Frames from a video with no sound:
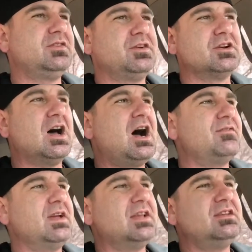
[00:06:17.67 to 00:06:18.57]
not,
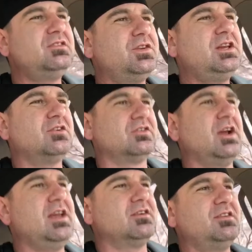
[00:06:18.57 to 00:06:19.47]
man, these videos are
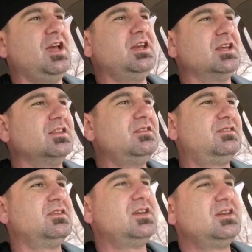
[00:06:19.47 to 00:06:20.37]
entertaining.
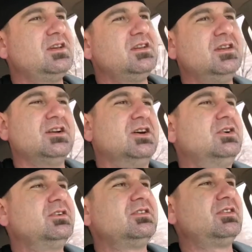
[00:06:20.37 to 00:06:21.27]
These, you
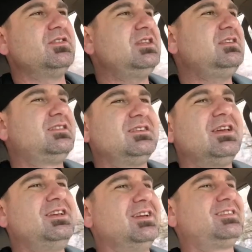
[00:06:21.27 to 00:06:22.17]
know, some of these
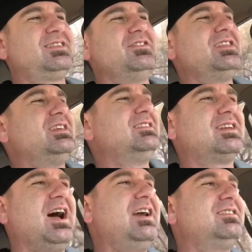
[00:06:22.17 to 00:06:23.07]

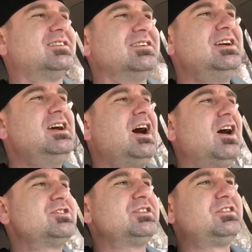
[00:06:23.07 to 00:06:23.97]
guys are
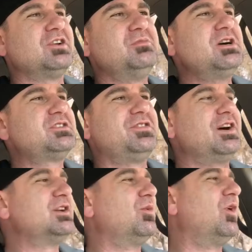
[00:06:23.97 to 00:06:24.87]
just so much
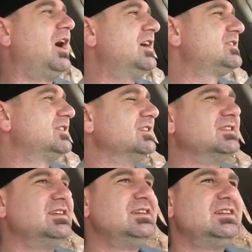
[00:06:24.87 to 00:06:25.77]
fun to watch, and
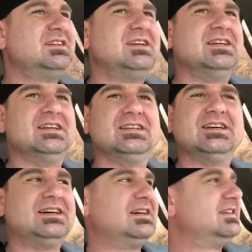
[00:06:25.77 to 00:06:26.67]

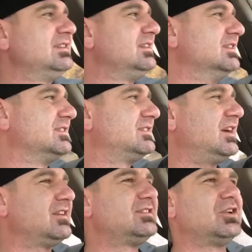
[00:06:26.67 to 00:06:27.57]
you just
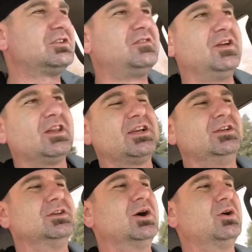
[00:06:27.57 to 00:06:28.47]
kind of start to feel like
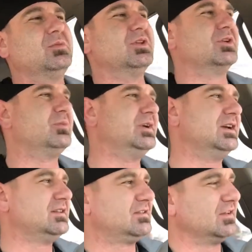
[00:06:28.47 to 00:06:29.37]
you know them a little
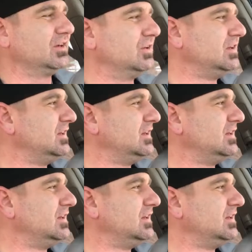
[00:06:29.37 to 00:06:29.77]
bit. So,